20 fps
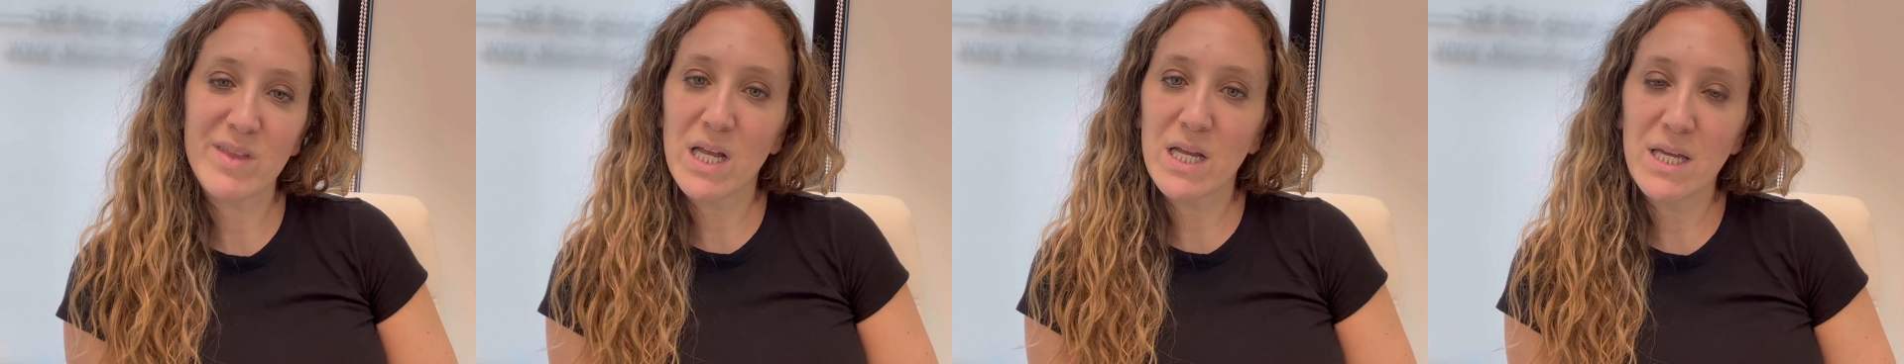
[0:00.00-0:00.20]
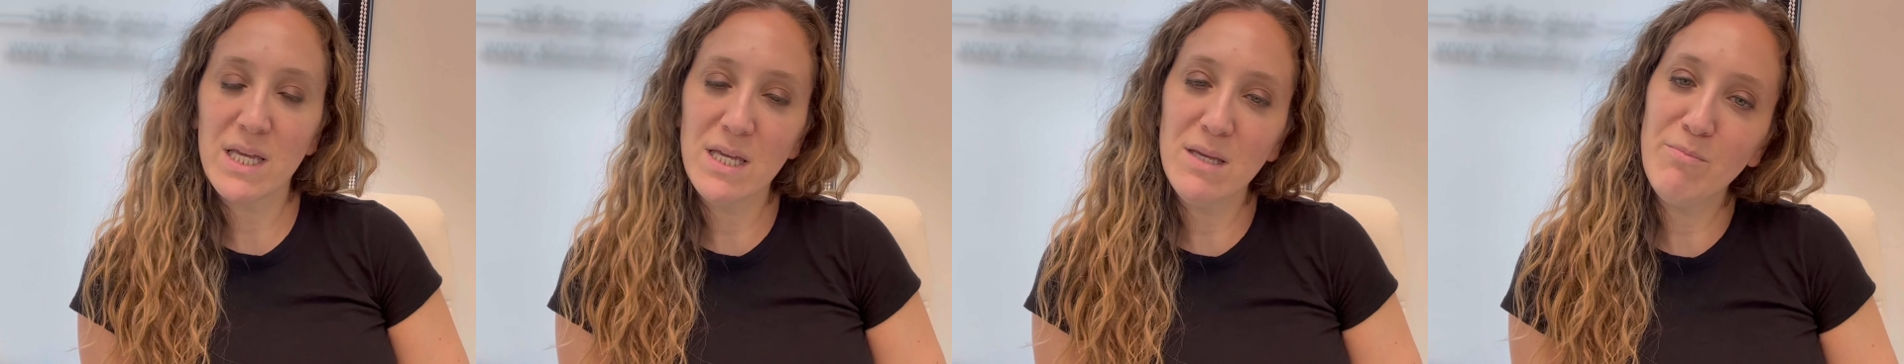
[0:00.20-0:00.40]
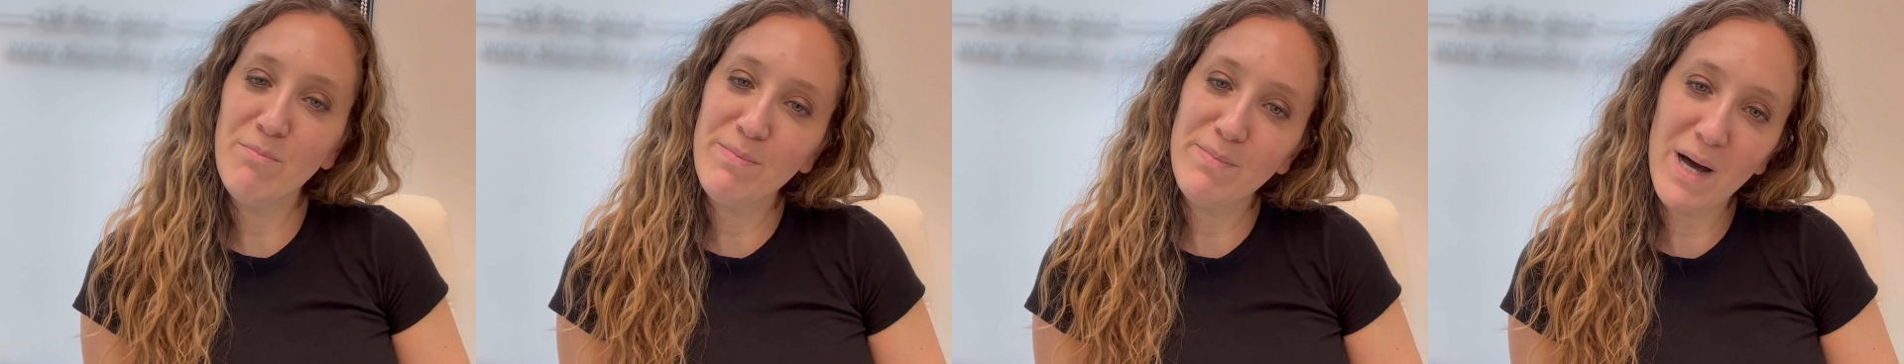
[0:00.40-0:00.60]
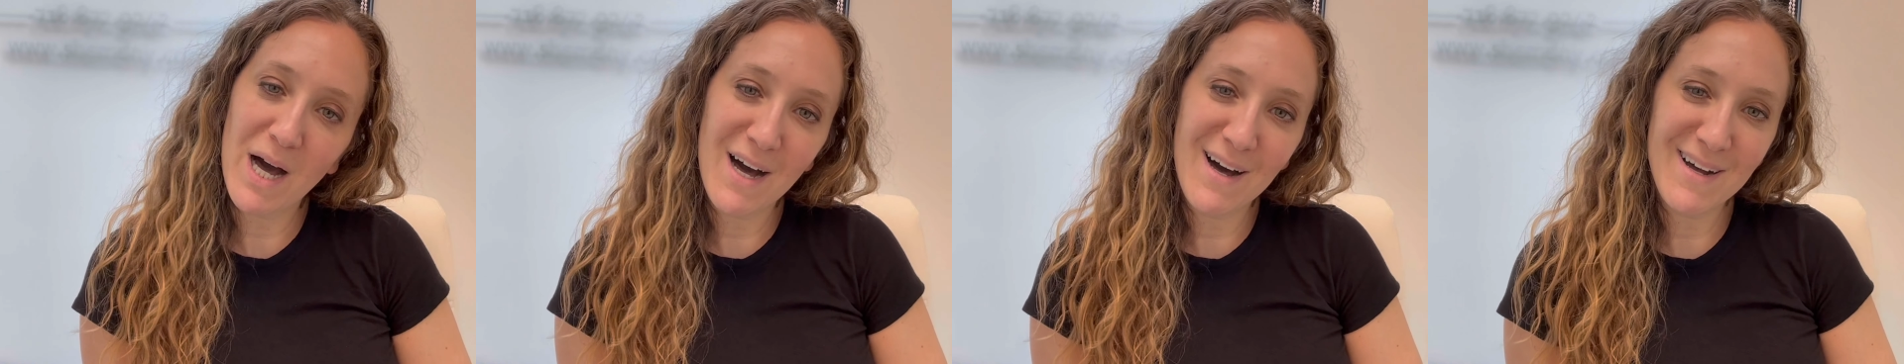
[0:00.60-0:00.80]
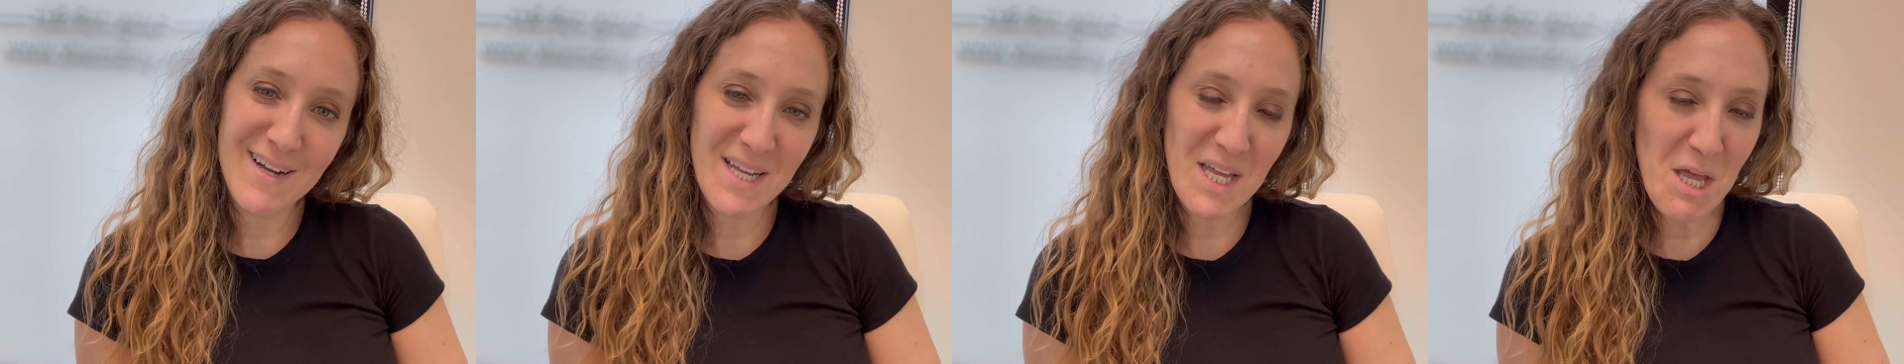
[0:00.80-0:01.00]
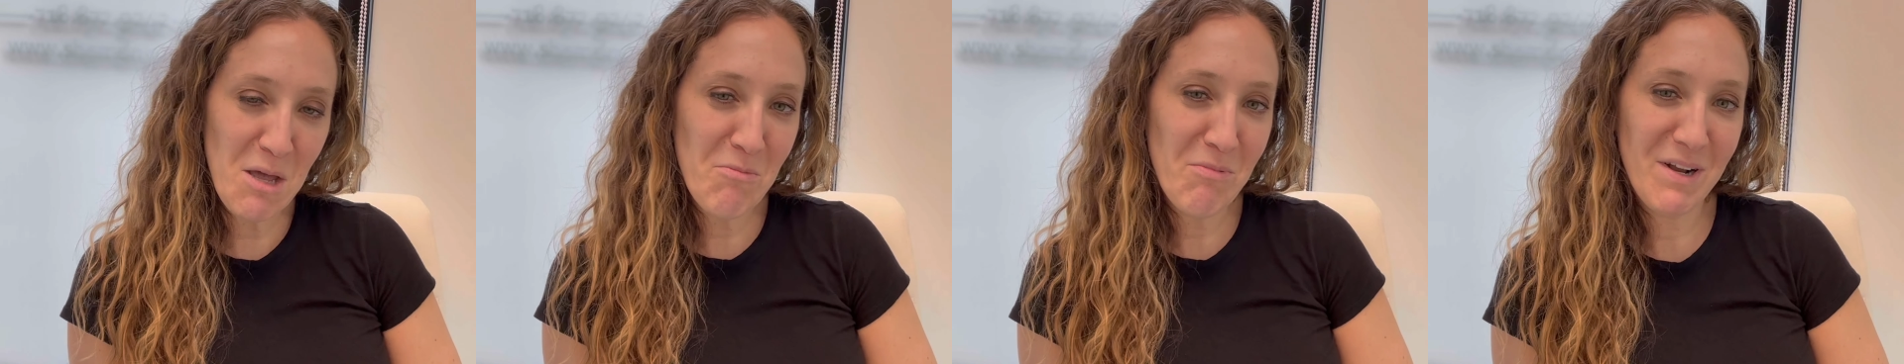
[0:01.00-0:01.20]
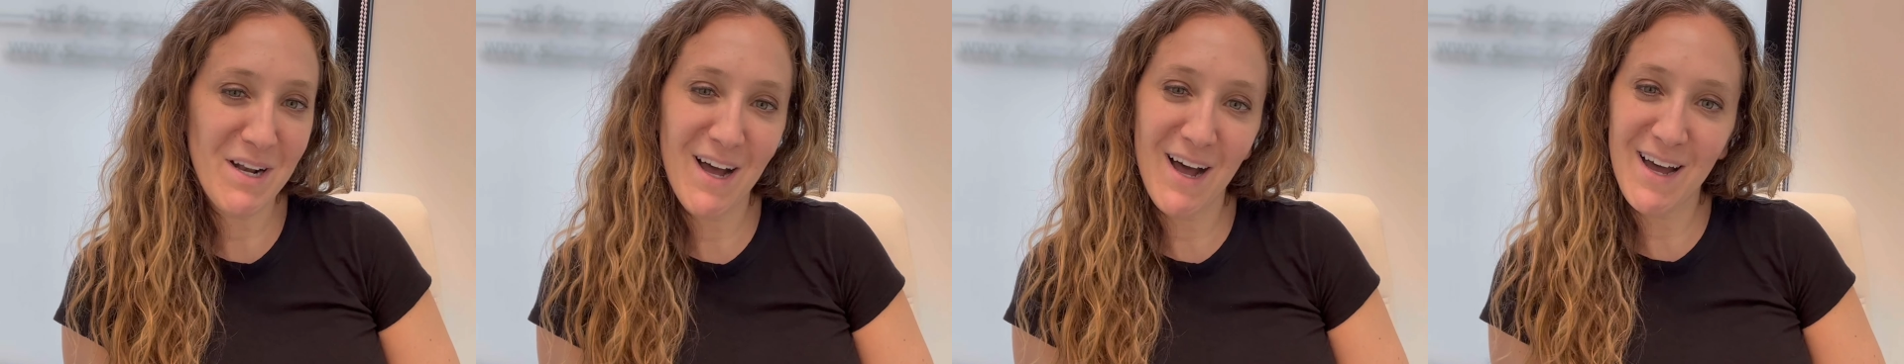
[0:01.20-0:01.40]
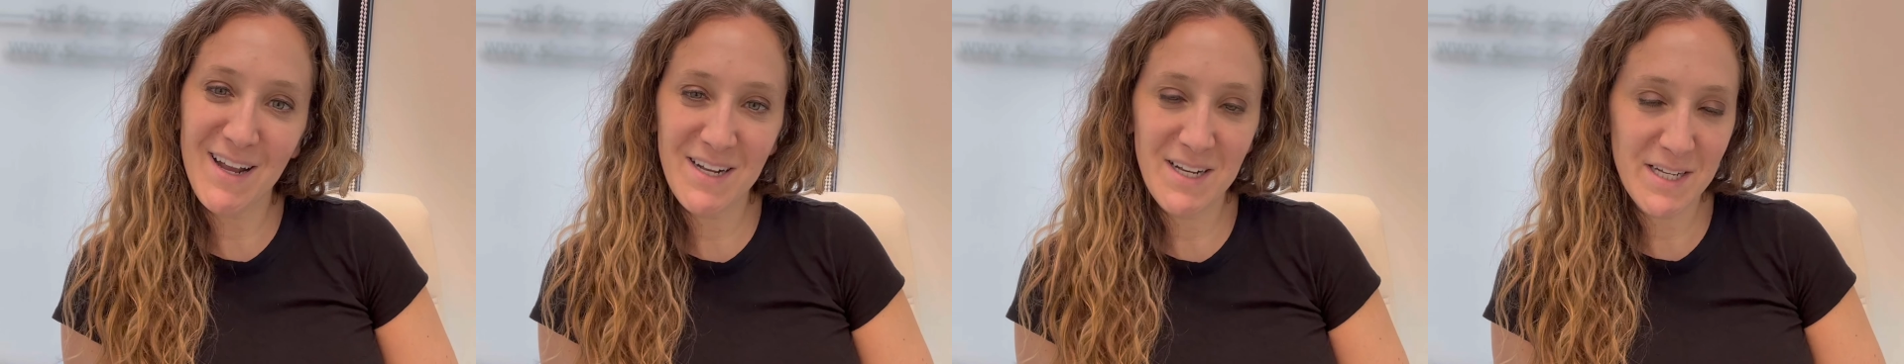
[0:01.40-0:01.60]
keep on keeping
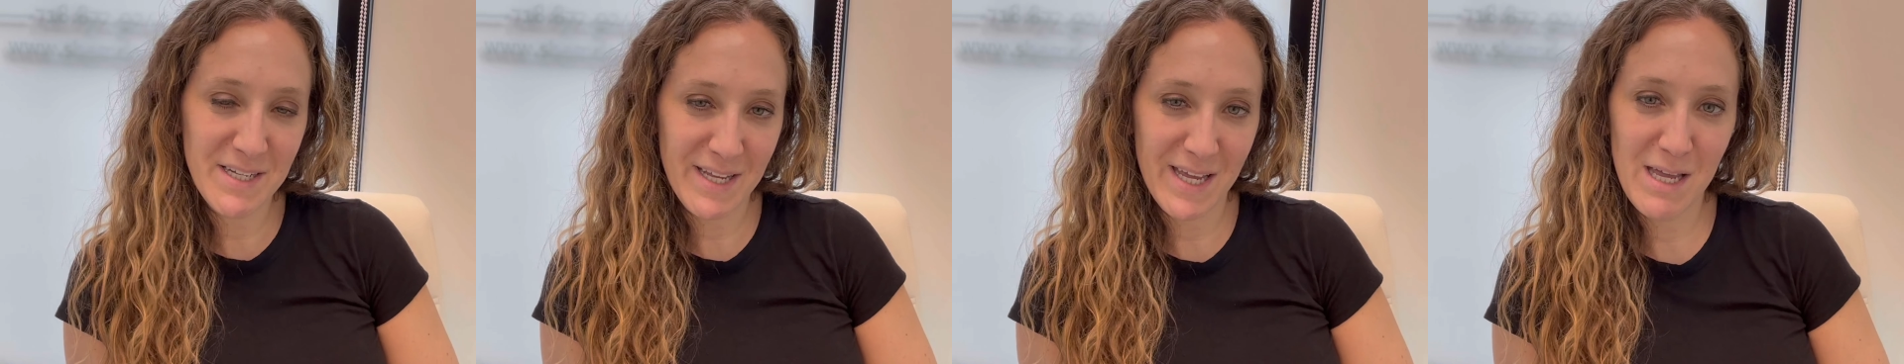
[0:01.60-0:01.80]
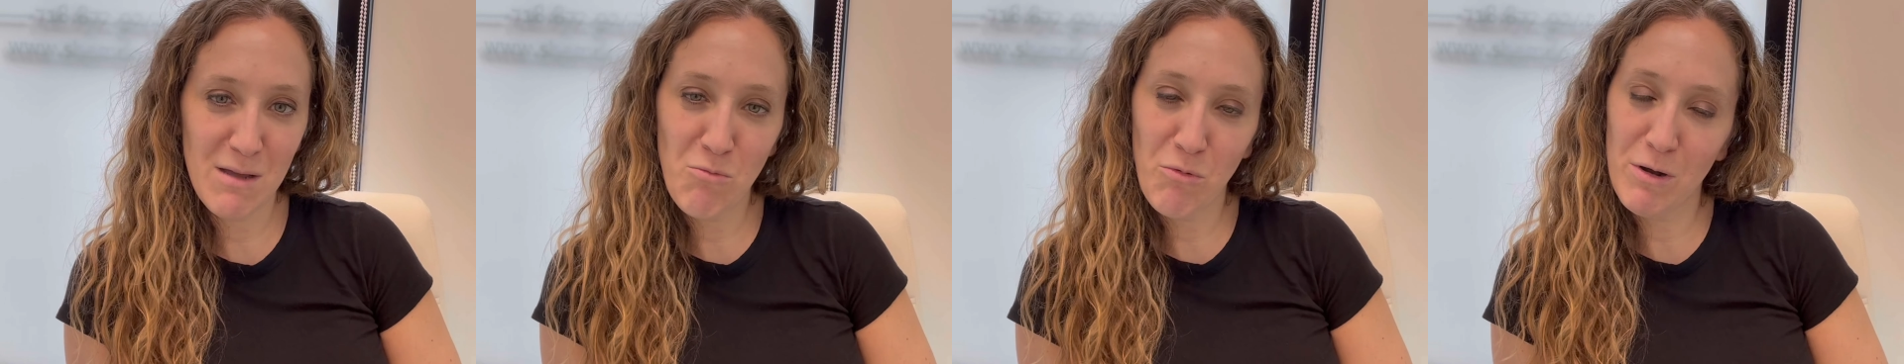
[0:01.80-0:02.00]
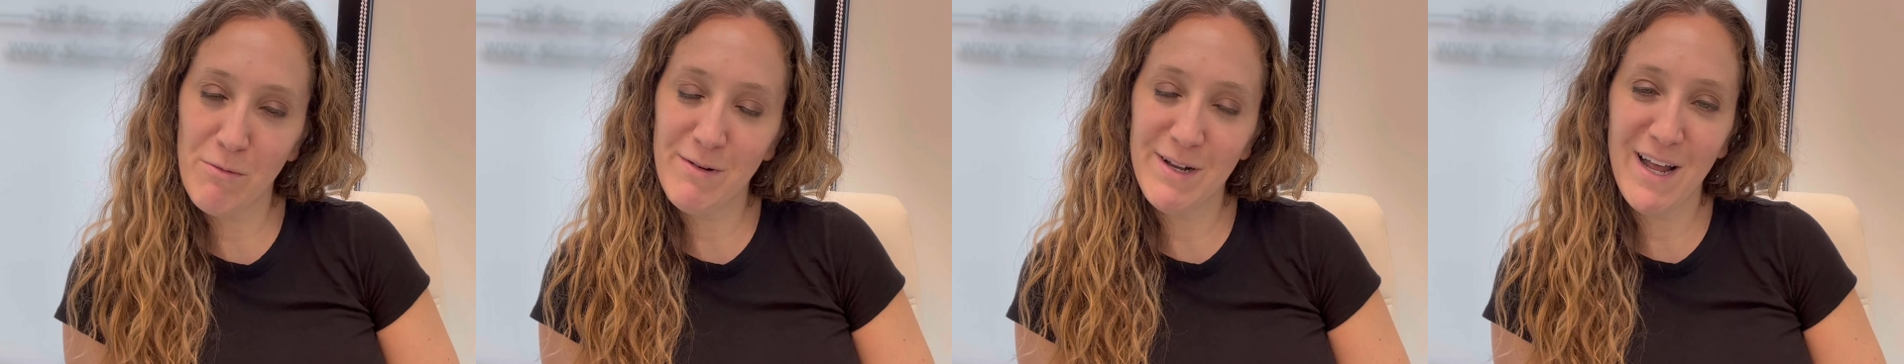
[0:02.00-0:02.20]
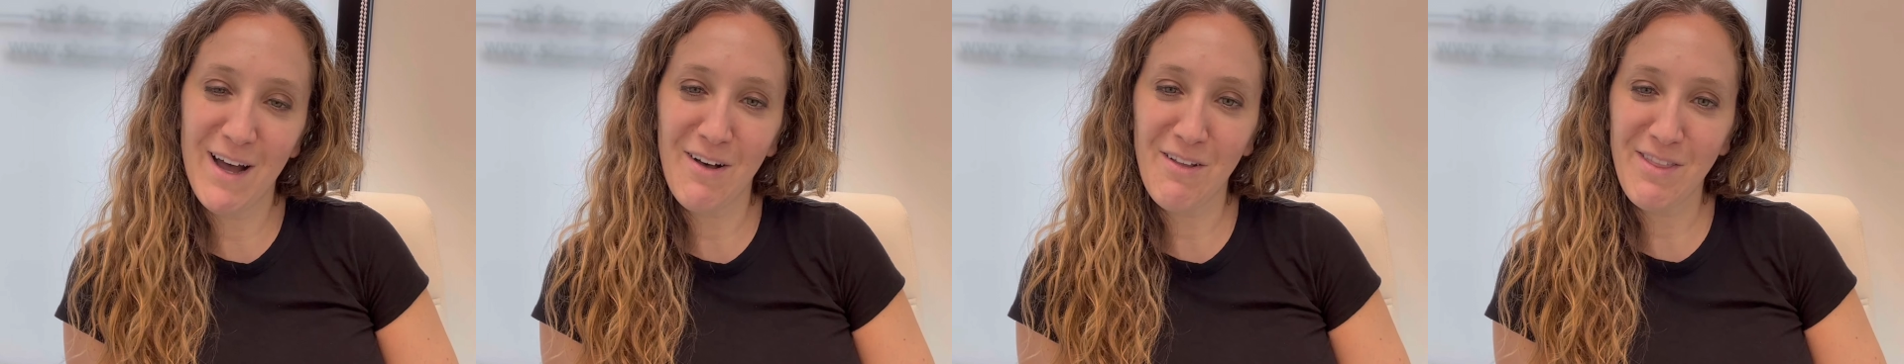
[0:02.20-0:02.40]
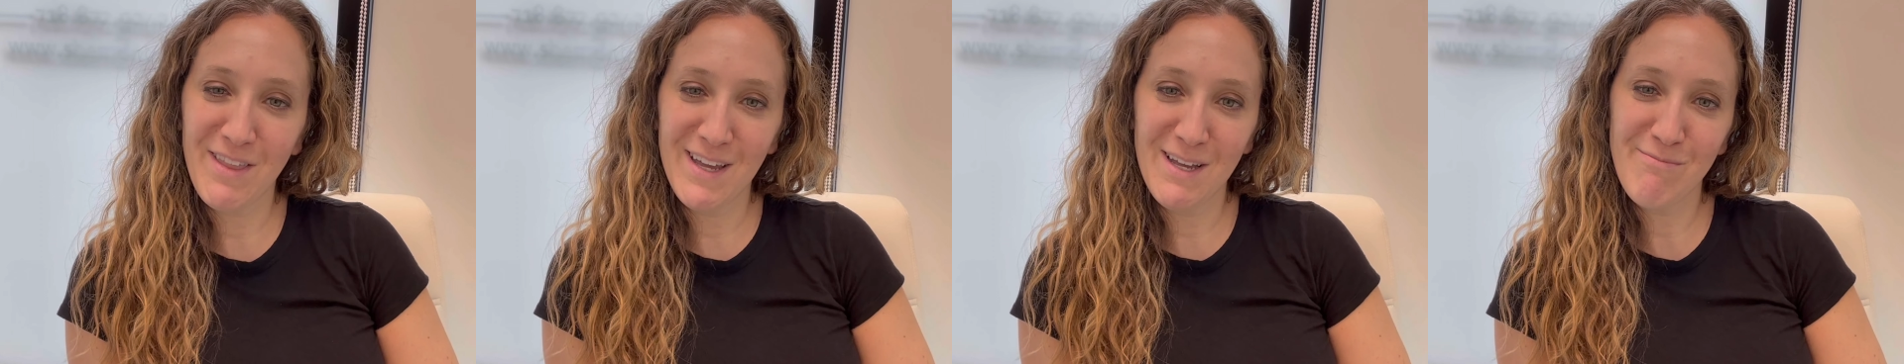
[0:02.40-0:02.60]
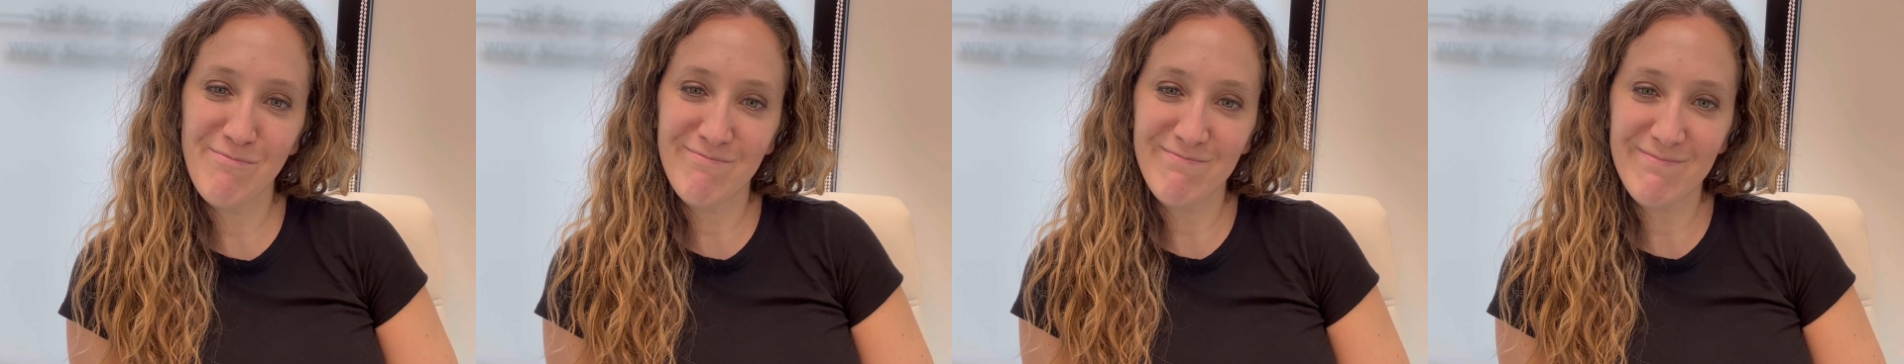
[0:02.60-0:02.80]
on and keep women healthy.